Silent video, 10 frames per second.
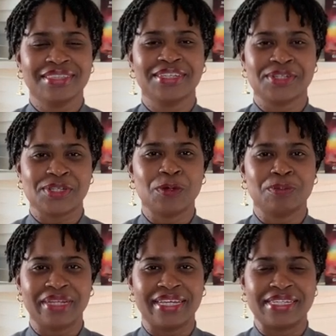there's hope,
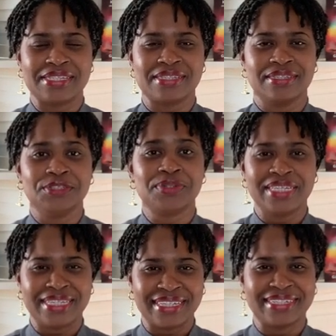ladies. You
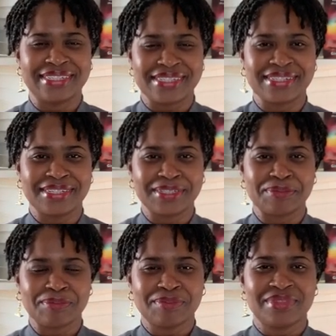can get unstuck.
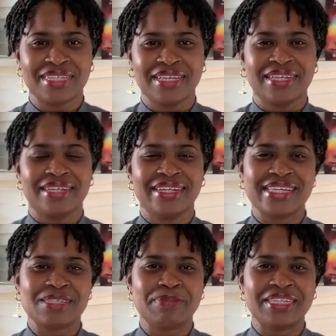
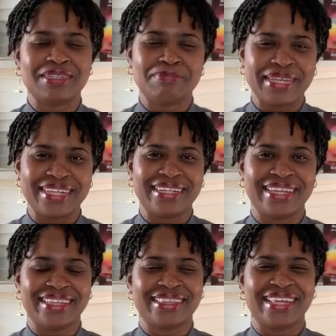Lesbian bed
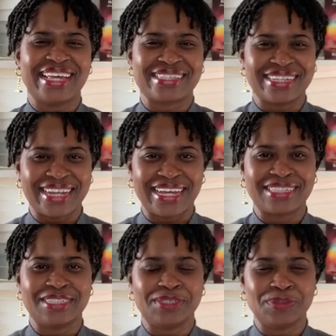death has a lot
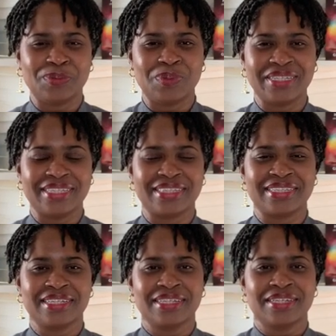to do with
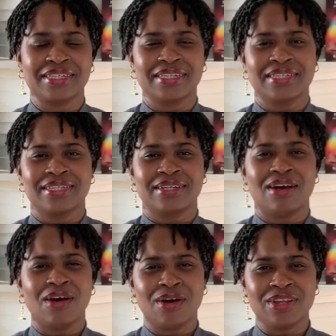
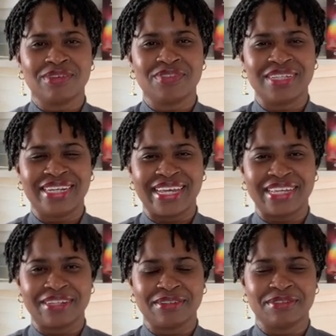all of the
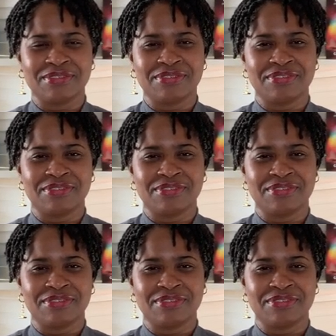negative